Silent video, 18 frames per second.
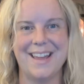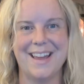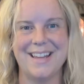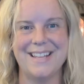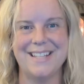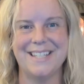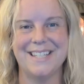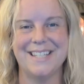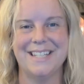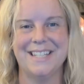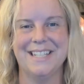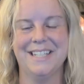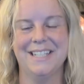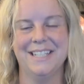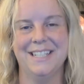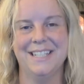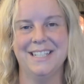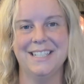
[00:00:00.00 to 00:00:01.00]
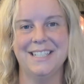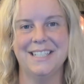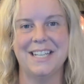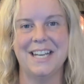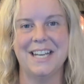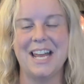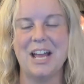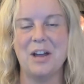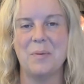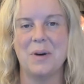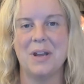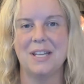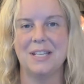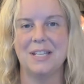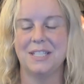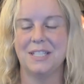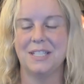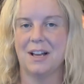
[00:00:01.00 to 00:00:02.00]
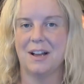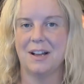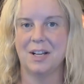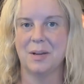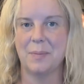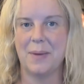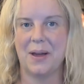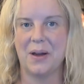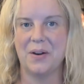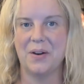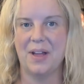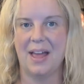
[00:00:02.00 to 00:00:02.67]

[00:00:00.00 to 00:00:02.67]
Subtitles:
Guys, tonight I wanted to talk about